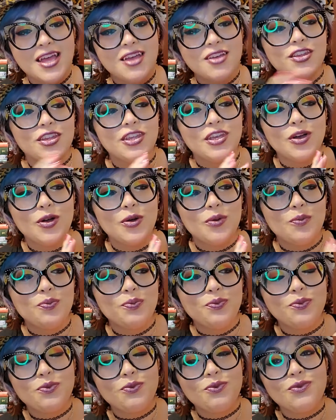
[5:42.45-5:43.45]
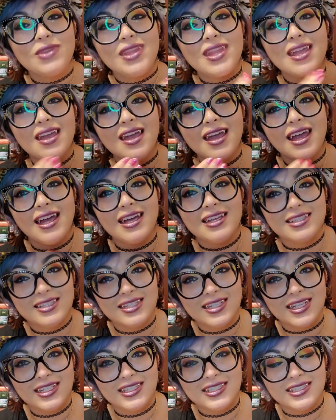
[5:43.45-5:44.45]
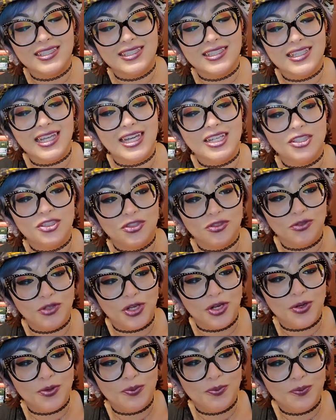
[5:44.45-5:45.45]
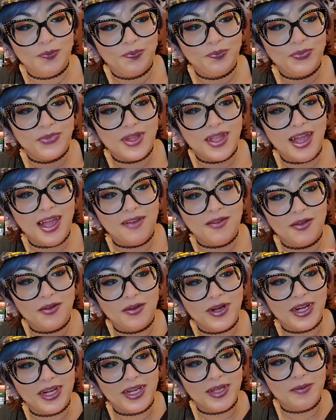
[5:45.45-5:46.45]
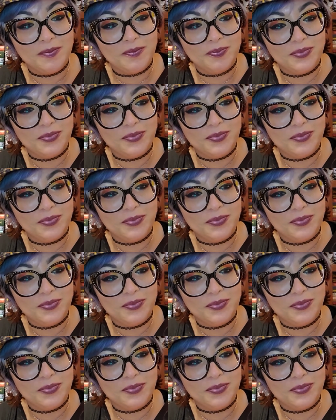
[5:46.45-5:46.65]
So as an ace, as you know, I've already